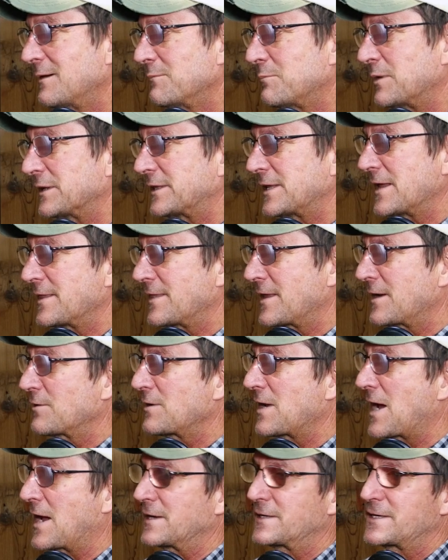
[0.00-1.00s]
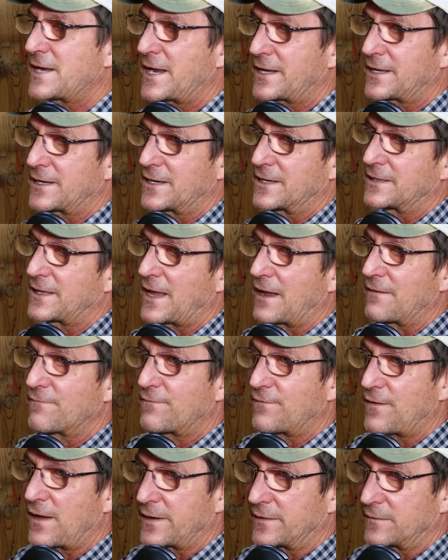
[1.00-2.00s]
but then they're not taking it that
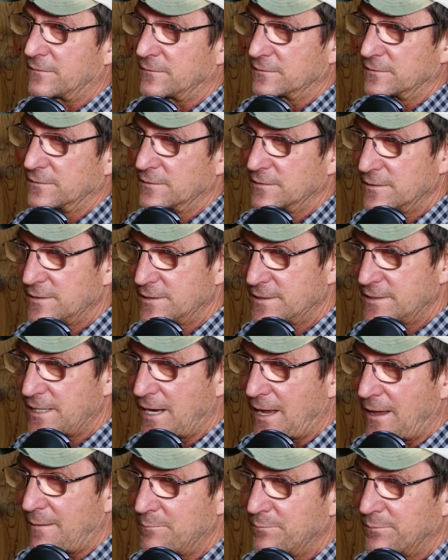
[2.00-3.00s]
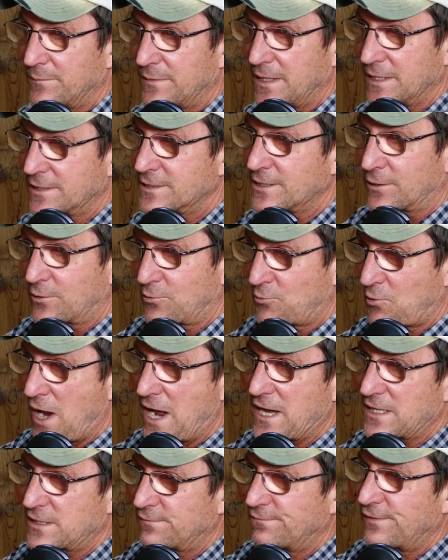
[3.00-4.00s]
final step. It's a
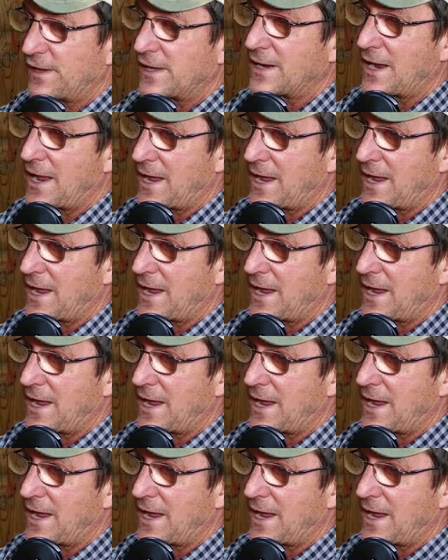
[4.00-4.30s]
grass-fed